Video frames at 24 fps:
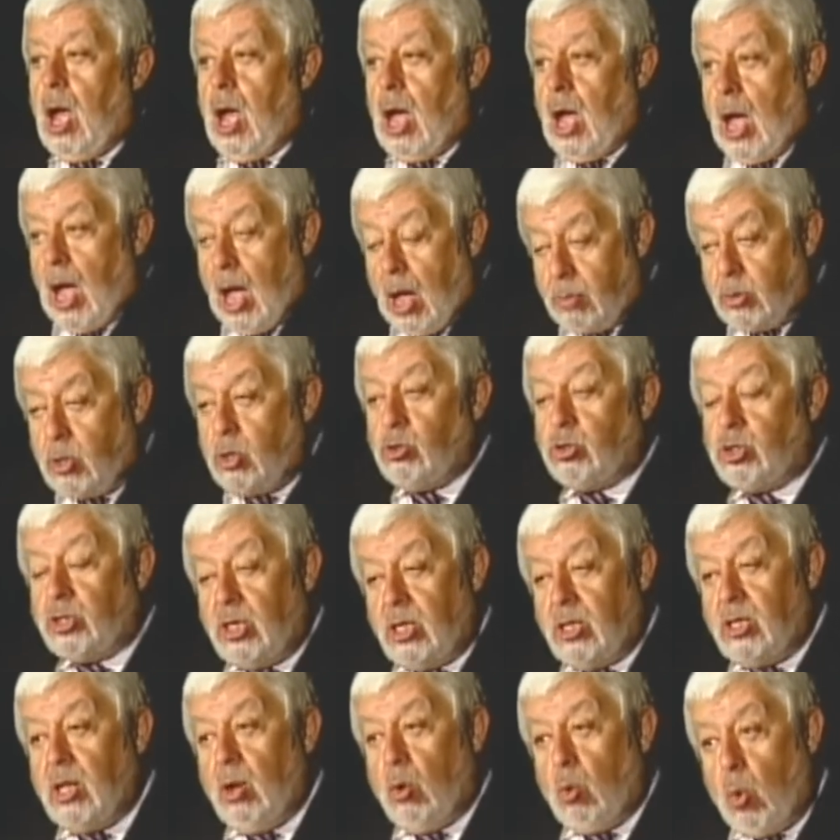Have you
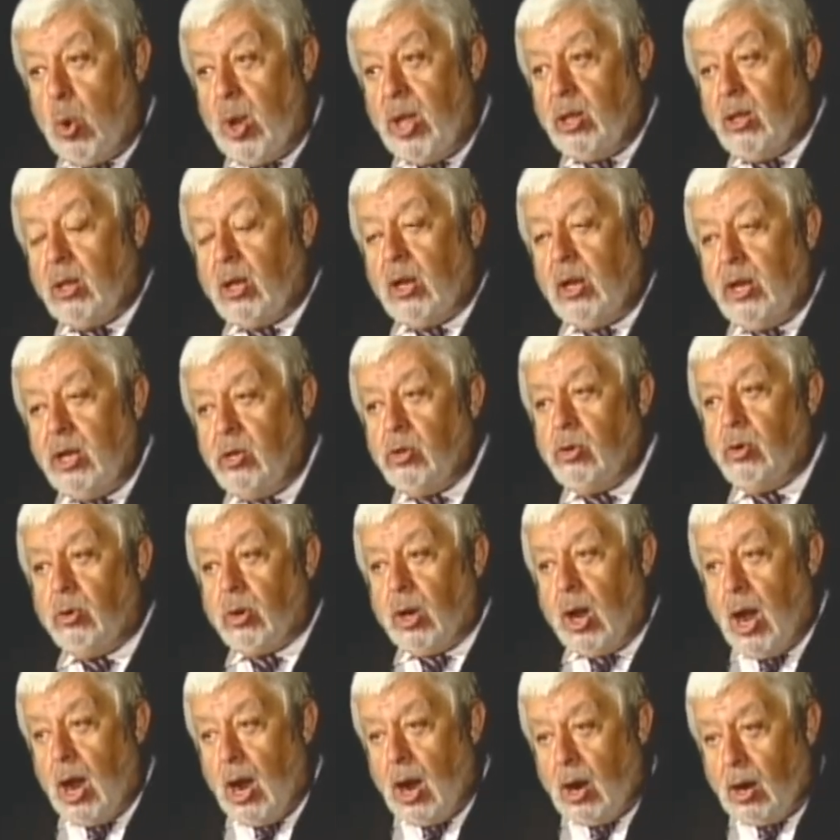seen the wind clean your
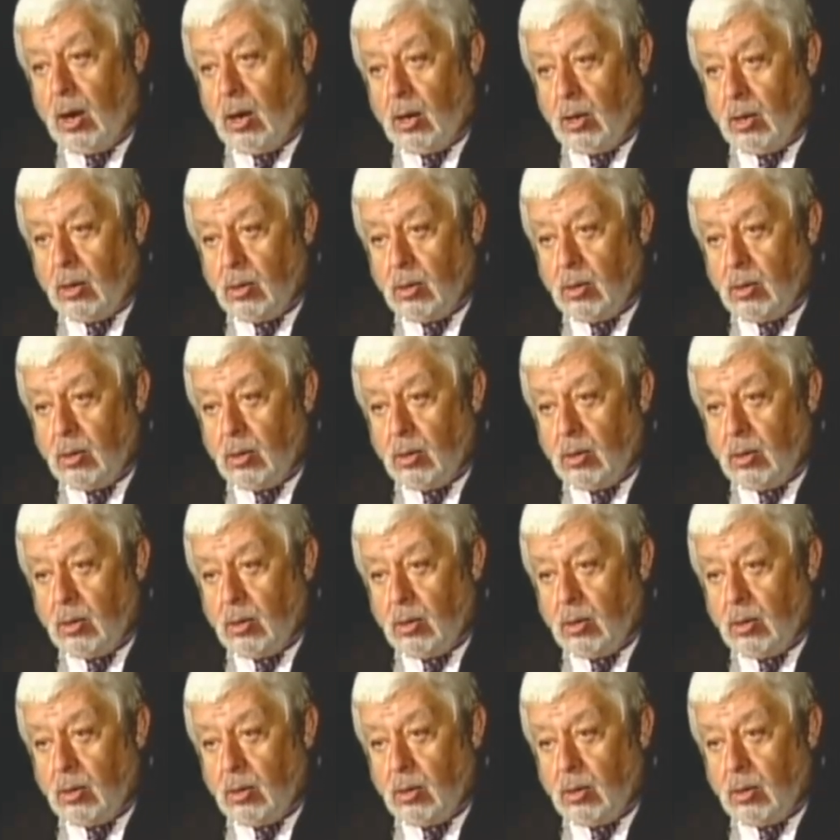car?